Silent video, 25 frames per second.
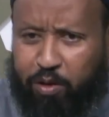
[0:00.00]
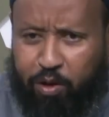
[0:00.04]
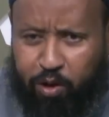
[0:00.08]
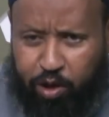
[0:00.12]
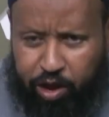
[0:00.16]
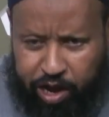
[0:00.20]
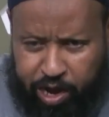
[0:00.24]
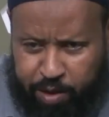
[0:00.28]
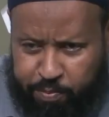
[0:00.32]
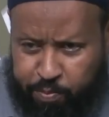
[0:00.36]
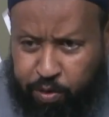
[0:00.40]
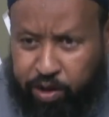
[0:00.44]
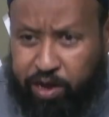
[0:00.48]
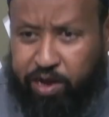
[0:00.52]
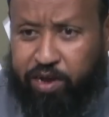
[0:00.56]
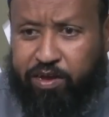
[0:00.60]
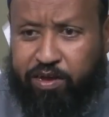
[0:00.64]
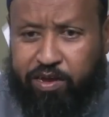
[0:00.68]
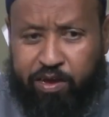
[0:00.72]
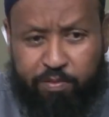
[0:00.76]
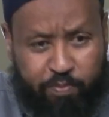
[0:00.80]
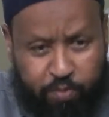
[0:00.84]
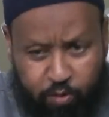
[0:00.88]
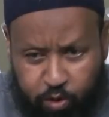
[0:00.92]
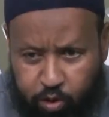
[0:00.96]

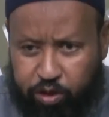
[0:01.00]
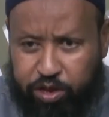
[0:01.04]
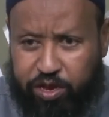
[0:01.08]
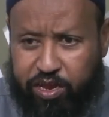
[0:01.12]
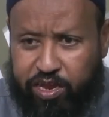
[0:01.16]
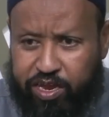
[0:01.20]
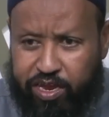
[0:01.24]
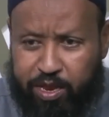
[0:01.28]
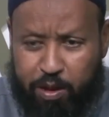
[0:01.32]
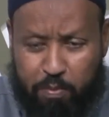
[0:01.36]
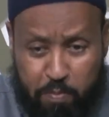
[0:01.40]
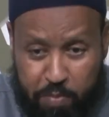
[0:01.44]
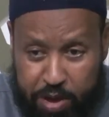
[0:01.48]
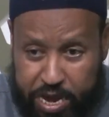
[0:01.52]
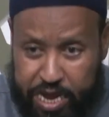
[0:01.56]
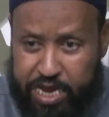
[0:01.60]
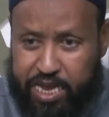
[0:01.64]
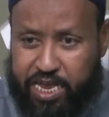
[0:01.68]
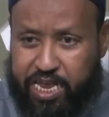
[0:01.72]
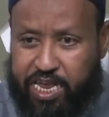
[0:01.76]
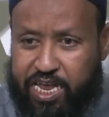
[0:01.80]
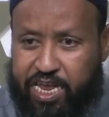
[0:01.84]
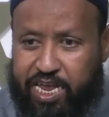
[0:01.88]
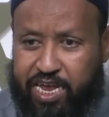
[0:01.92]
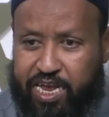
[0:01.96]
He brought the
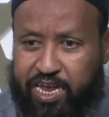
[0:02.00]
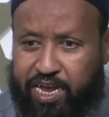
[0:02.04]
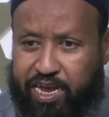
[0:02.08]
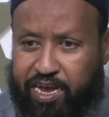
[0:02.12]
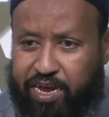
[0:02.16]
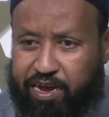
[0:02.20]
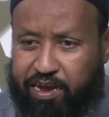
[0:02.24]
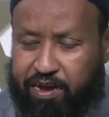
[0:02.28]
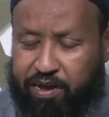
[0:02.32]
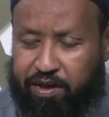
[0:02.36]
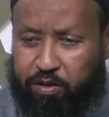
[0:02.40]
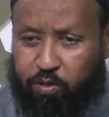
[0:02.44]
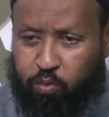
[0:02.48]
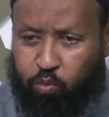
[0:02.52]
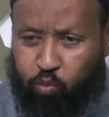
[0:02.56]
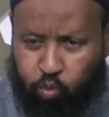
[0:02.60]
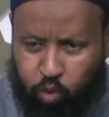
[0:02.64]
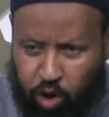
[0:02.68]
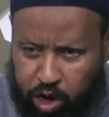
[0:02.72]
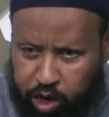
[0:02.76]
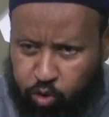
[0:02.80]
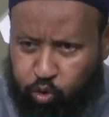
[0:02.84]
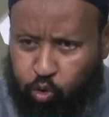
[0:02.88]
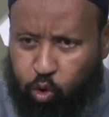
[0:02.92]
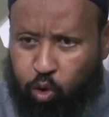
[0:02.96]
meat,
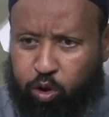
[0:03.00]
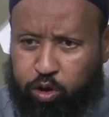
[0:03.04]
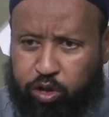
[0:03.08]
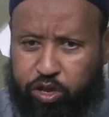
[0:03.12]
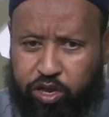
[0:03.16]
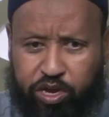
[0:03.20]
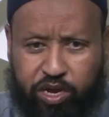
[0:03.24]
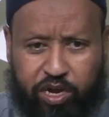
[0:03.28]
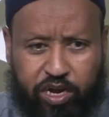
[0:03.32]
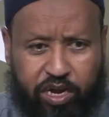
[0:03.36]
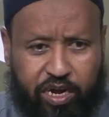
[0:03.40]
well cooked.